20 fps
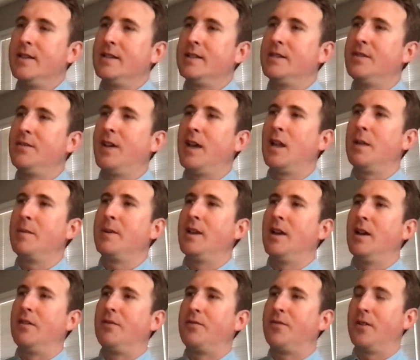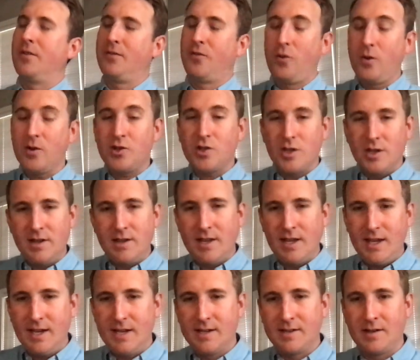development of Christian
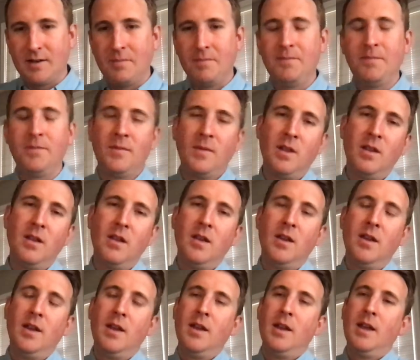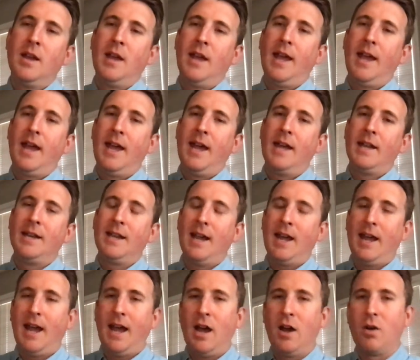theism and
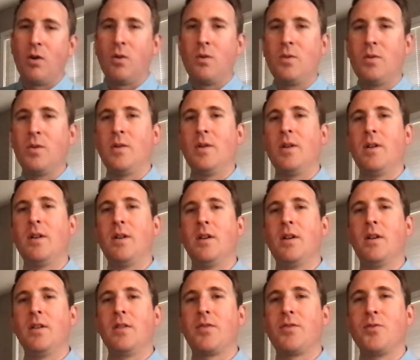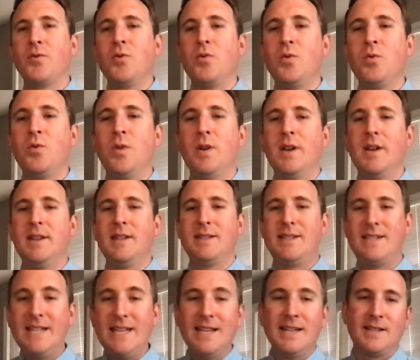how through
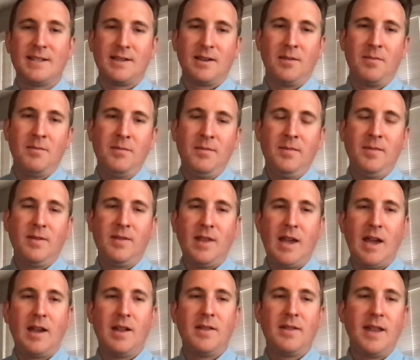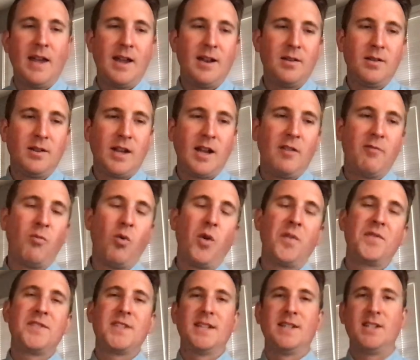deism that kind of
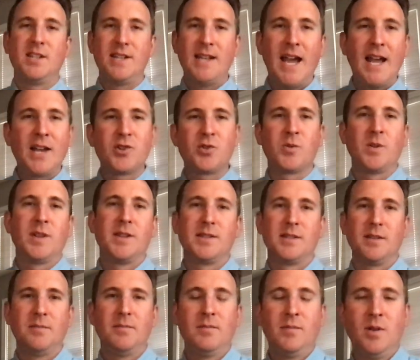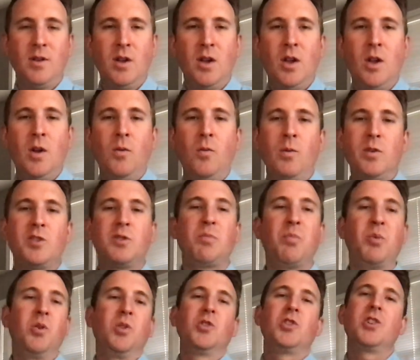morphs into naturalism, which
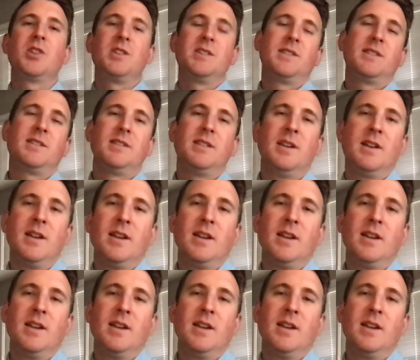pushes